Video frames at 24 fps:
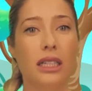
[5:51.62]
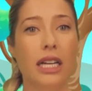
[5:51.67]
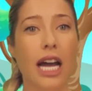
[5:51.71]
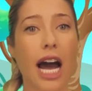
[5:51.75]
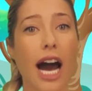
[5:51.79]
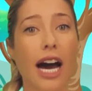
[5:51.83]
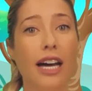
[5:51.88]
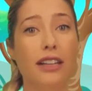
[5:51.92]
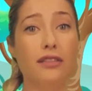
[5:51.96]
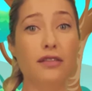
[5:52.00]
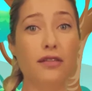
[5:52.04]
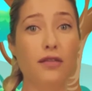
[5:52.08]

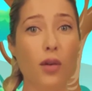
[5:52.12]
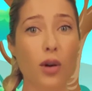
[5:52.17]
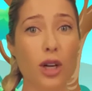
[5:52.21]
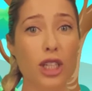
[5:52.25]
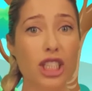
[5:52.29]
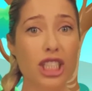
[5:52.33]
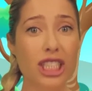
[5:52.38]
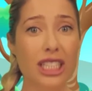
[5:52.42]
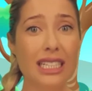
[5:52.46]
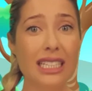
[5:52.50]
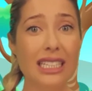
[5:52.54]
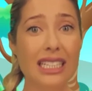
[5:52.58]

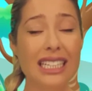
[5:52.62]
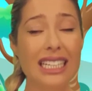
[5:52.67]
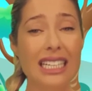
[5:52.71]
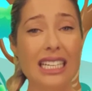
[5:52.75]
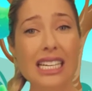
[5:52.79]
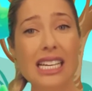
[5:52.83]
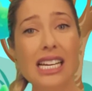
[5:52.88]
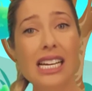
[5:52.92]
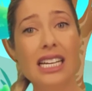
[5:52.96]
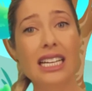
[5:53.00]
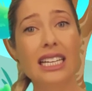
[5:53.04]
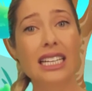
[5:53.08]

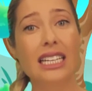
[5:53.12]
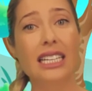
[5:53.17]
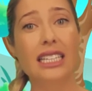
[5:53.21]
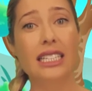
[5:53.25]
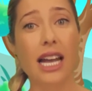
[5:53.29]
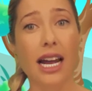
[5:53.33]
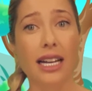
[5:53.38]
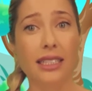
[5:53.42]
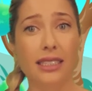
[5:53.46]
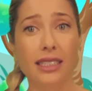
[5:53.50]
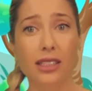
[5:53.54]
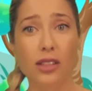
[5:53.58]
Unfortunately,
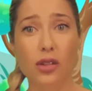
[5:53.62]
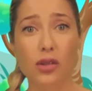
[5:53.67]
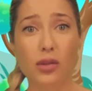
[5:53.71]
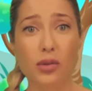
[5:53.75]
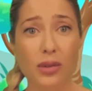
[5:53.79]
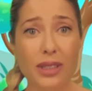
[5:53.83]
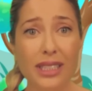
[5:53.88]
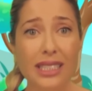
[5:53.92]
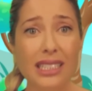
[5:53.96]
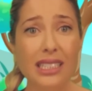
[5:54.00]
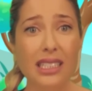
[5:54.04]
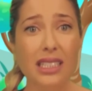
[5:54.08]
yes,
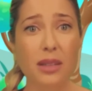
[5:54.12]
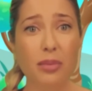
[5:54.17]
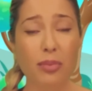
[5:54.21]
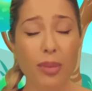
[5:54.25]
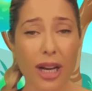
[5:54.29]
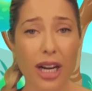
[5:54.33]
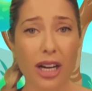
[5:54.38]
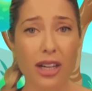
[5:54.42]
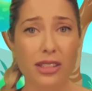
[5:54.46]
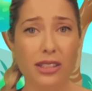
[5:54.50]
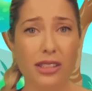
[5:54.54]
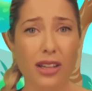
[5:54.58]
grizzly
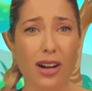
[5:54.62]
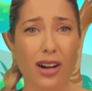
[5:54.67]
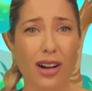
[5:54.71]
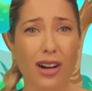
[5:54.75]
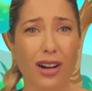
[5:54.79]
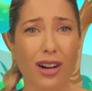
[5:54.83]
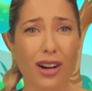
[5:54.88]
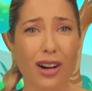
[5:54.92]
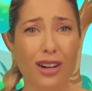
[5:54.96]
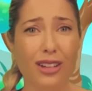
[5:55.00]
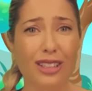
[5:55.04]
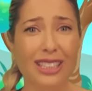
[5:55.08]
bears
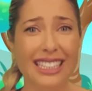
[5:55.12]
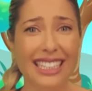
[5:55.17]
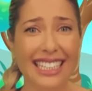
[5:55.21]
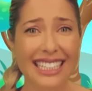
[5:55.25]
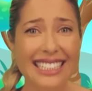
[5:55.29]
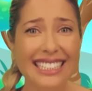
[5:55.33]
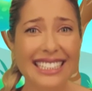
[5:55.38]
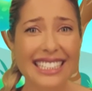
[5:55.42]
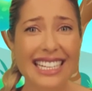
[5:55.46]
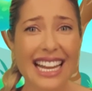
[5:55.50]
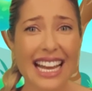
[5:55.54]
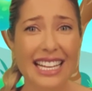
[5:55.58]
are
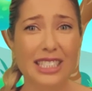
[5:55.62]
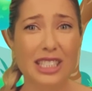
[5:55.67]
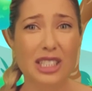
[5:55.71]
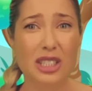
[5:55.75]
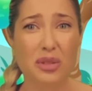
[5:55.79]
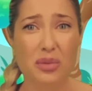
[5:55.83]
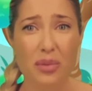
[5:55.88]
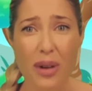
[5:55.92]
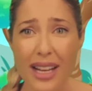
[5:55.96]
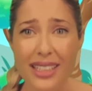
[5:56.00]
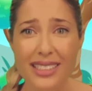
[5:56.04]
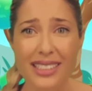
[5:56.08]
listed as
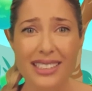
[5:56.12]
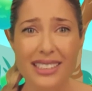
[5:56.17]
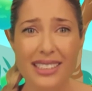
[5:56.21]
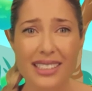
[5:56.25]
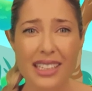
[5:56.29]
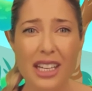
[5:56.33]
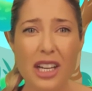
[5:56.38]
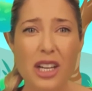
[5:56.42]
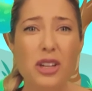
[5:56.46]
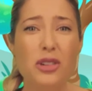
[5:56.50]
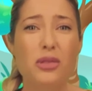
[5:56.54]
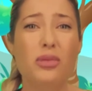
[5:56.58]
threatened.
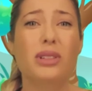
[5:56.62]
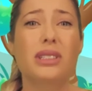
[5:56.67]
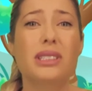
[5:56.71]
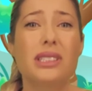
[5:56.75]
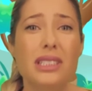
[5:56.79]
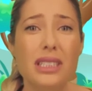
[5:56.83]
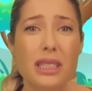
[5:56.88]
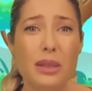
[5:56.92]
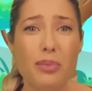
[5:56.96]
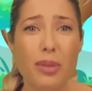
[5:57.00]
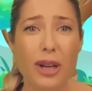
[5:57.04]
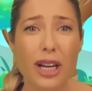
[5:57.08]

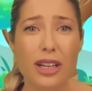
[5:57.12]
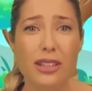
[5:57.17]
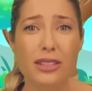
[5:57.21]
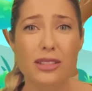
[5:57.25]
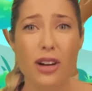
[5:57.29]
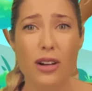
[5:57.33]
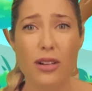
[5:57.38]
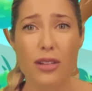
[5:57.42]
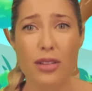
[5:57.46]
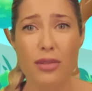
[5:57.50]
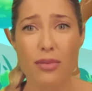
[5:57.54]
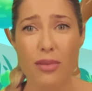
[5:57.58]
Grizzly bears
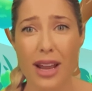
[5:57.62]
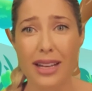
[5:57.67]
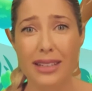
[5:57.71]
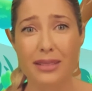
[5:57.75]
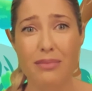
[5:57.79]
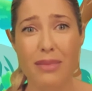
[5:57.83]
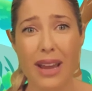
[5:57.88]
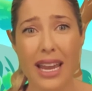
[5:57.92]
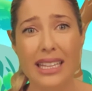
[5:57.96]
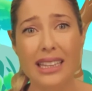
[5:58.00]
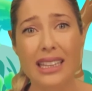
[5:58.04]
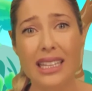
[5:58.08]
are threatened
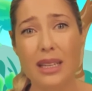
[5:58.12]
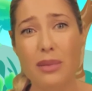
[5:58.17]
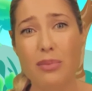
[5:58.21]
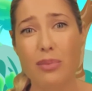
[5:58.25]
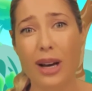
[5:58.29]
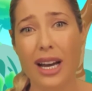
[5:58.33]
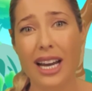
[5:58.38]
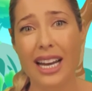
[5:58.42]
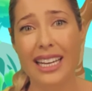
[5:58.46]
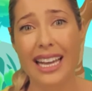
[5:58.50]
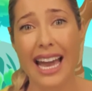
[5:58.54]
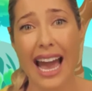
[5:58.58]
mainly
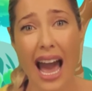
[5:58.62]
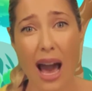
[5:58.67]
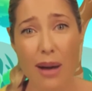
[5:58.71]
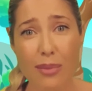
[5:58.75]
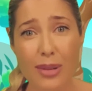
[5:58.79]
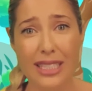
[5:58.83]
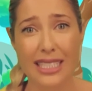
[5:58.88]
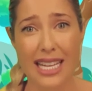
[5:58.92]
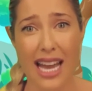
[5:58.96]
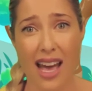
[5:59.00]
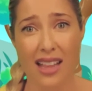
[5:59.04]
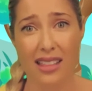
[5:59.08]
by
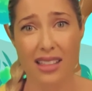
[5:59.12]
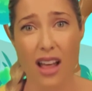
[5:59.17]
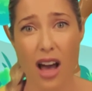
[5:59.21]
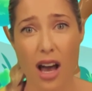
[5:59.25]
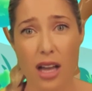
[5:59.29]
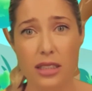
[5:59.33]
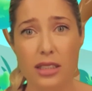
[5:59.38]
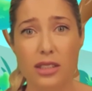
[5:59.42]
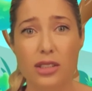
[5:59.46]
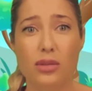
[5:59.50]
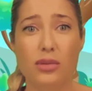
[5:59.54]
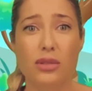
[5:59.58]
habitat
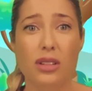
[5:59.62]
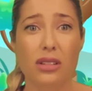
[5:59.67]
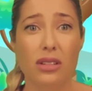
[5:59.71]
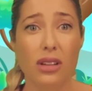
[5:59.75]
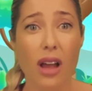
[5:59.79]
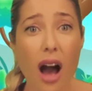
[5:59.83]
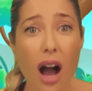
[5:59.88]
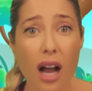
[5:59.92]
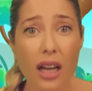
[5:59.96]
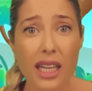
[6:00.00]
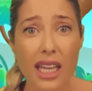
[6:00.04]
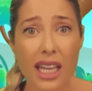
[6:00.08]
loss due to
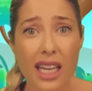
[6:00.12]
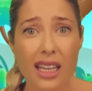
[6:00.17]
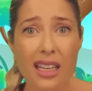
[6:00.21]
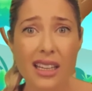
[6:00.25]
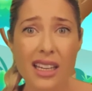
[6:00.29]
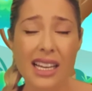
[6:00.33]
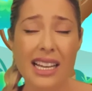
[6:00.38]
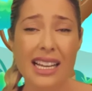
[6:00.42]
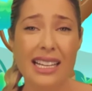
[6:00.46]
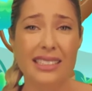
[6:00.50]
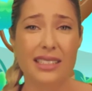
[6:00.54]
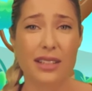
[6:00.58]
logging,
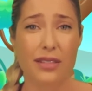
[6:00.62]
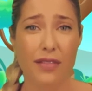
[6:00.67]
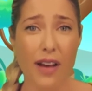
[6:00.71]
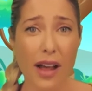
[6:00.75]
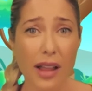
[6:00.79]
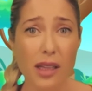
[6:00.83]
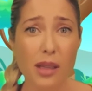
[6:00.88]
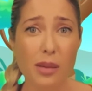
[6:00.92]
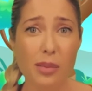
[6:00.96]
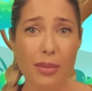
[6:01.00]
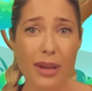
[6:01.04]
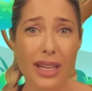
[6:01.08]

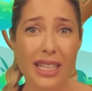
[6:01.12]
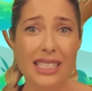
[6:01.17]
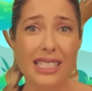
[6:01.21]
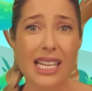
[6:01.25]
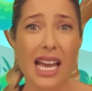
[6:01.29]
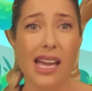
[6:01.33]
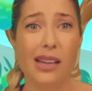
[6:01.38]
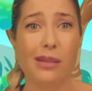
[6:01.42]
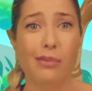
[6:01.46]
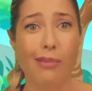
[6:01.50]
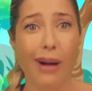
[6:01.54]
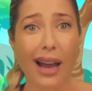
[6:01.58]
development,
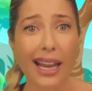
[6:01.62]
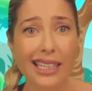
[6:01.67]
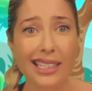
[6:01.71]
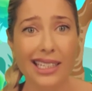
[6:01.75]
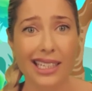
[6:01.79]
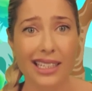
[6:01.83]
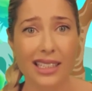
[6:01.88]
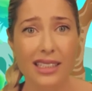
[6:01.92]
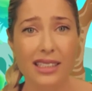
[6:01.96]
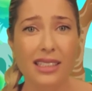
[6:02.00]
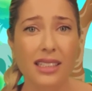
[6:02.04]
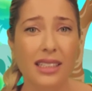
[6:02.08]
and
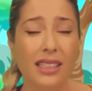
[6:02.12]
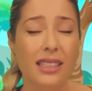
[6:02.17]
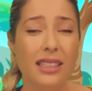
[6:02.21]
mining.